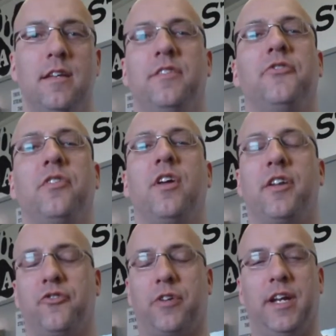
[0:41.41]
There's a
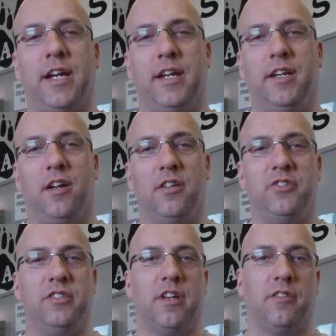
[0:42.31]
lot of training
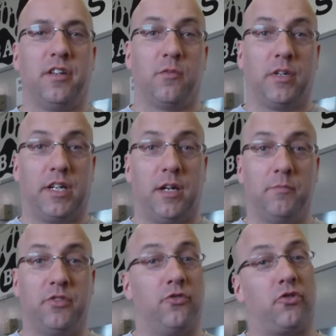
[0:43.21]
ideologies out there when it
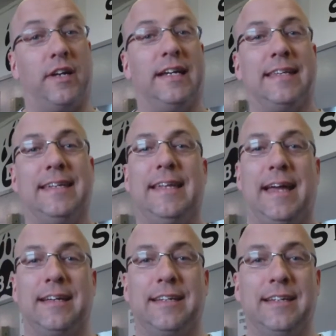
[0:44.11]
comes to training the
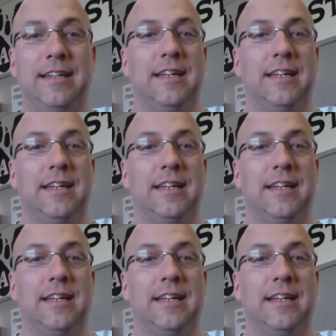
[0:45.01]
neck.